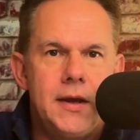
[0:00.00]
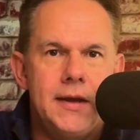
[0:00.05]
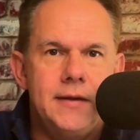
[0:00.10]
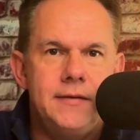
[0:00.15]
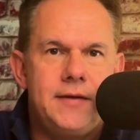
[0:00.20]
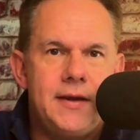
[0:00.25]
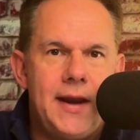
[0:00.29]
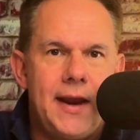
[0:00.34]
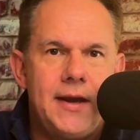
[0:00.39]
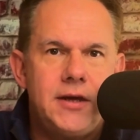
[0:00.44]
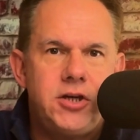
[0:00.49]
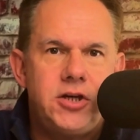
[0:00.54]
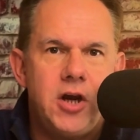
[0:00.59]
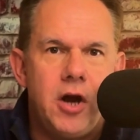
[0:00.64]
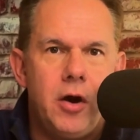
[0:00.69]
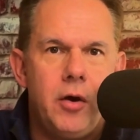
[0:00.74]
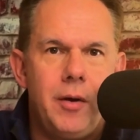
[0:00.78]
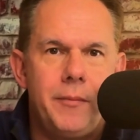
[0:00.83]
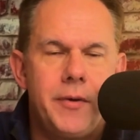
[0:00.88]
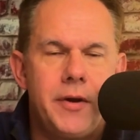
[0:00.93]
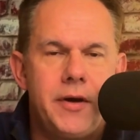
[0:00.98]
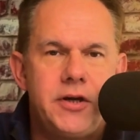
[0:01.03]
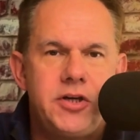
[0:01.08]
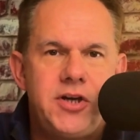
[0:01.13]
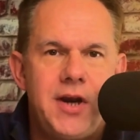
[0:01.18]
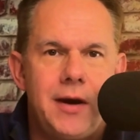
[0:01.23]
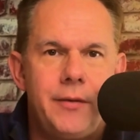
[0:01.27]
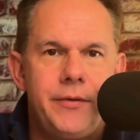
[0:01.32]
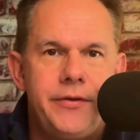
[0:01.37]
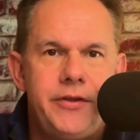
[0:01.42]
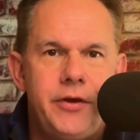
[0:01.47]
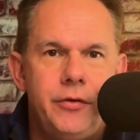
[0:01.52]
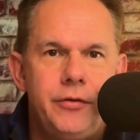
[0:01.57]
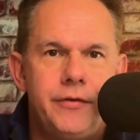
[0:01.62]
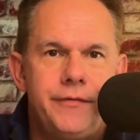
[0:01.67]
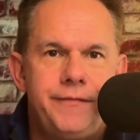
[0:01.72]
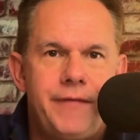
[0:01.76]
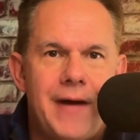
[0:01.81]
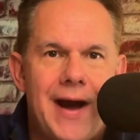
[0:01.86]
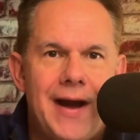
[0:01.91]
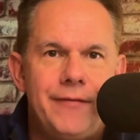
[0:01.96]
In today's show, I'm going to share with you the
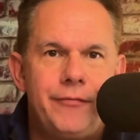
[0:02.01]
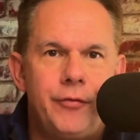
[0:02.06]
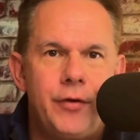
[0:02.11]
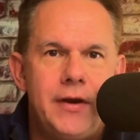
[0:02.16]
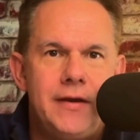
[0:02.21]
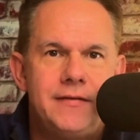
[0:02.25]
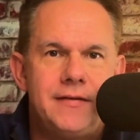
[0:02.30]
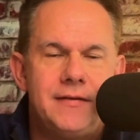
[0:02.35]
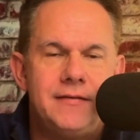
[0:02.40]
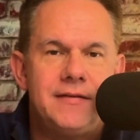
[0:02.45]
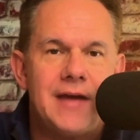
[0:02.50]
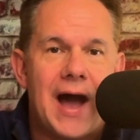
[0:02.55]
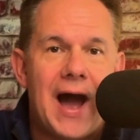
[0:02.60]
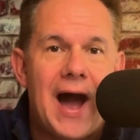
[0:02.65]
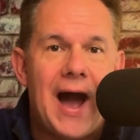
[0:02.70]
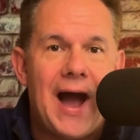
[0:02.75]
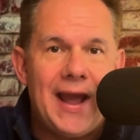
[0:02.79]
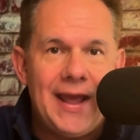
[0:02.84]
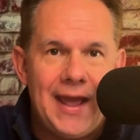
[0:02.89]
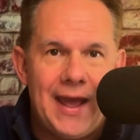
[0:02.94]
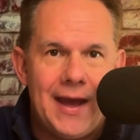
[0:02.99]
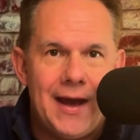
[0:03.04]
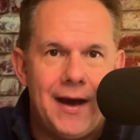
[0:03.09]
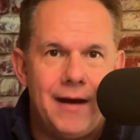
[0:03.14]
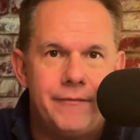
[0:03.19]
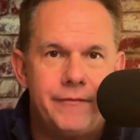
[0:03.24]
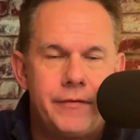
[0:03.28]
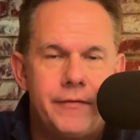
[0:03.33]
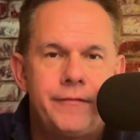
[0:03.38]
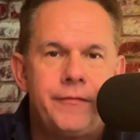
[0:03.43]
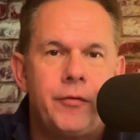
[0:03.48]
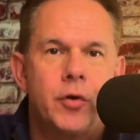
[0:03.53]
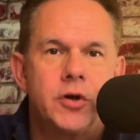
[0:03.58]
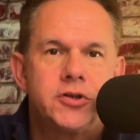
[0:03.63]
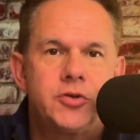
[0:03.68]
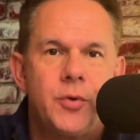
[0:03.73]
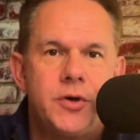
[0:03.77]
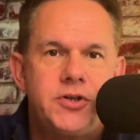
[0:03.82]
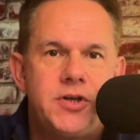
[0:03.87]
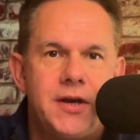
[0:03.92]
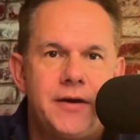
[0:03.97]
5 reasons I have for
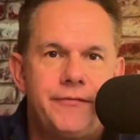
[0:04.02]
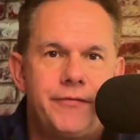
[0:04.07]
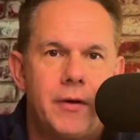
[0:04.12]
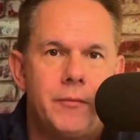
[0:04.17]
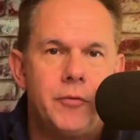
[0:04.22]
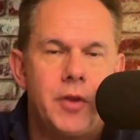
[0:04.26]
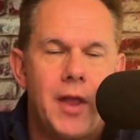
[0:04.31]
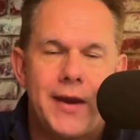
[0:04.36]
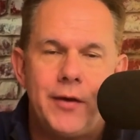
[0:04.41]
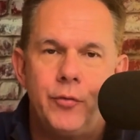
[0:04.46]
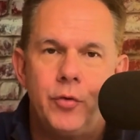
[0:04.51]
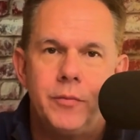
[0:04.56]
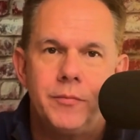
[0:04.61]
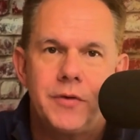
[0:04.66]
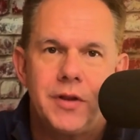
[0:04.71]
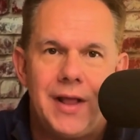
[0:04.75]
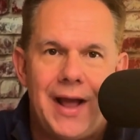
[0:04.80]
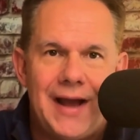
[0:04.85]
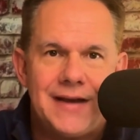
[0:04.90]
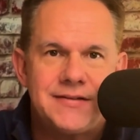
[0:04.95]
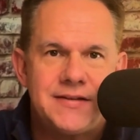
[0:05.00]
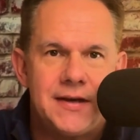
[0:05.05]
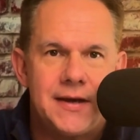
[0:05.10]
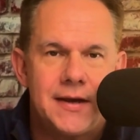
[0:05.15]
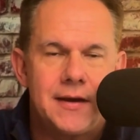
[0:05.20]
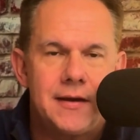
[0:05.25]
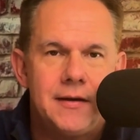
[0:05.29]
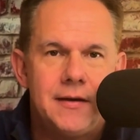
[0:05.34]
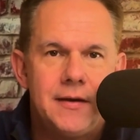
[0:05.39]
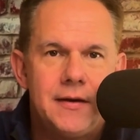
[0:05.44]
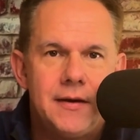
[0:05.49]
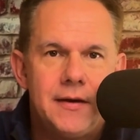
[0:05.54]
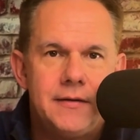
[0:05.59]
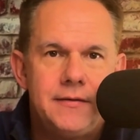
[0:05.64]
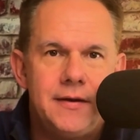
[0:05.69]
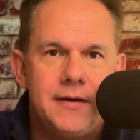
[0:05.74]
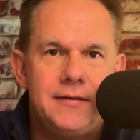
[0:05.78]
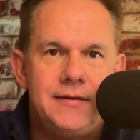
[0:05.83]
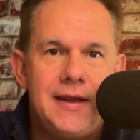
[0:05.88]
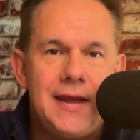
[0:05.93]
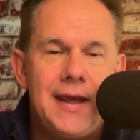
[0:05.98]
switching from Lightroom Classic
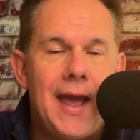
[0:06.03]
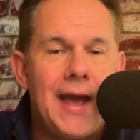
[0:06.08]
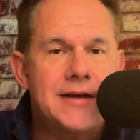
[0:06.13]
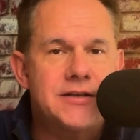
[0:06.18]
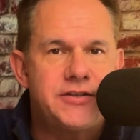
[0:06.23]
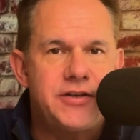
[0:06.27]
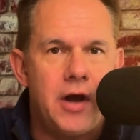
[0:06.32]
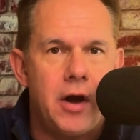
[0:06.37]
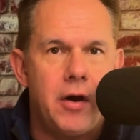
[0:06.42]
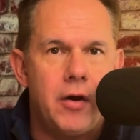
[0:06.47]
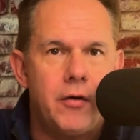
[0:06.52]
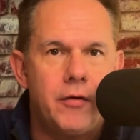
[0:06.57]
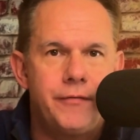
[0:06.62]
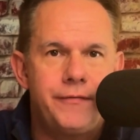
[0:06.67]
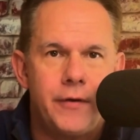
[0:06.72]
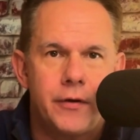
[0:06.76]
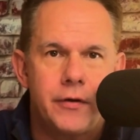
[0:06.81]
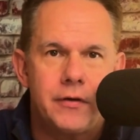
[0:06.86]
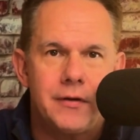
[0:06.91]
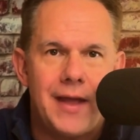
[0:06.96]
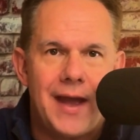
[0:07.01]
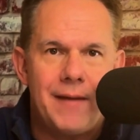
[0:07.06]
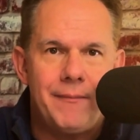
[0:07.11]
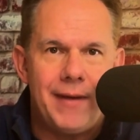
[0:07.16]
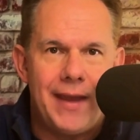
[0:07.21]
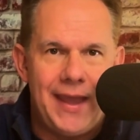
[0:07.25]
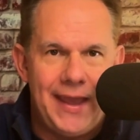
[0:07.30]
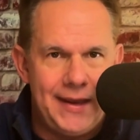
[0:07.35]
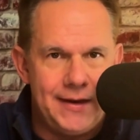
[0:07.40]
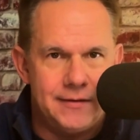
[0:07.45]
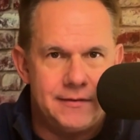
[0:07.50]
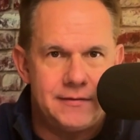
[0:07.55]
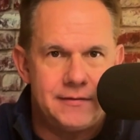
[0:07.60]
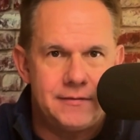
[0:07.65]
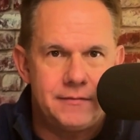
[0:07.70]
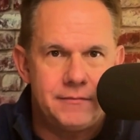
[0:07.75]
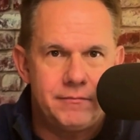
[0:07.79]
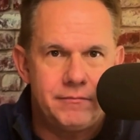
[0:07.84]
to DxO Photolab 8.